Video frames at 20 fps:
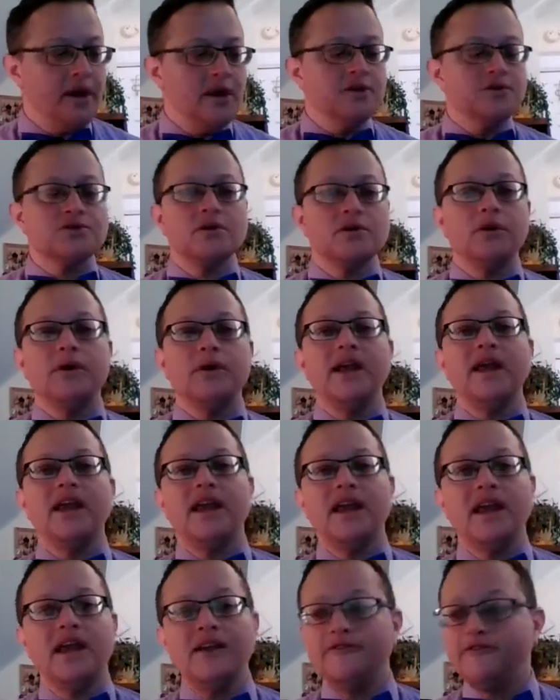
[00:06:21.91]
So
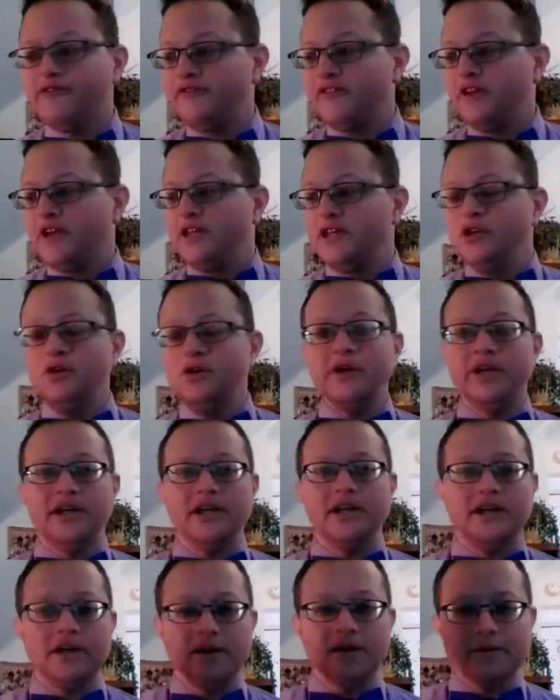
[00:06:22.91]
if you
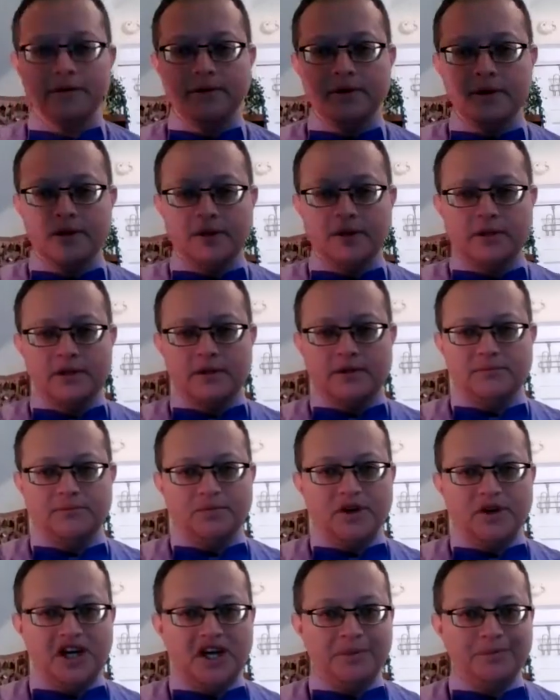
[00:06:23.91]
hear
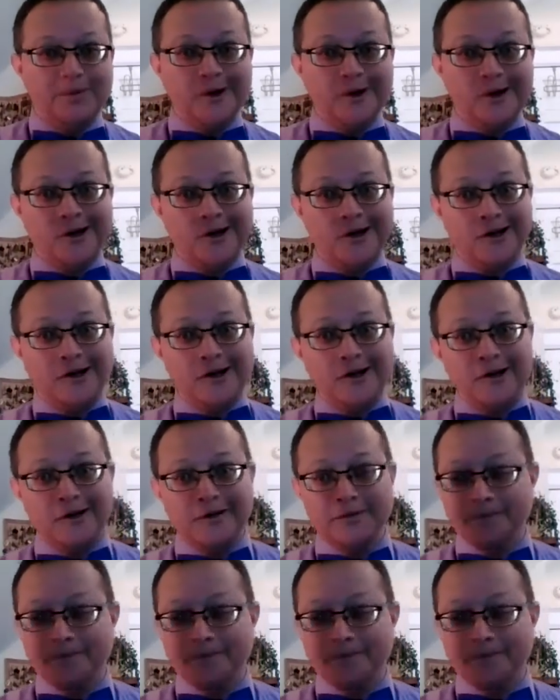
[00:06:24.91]
bah, bah,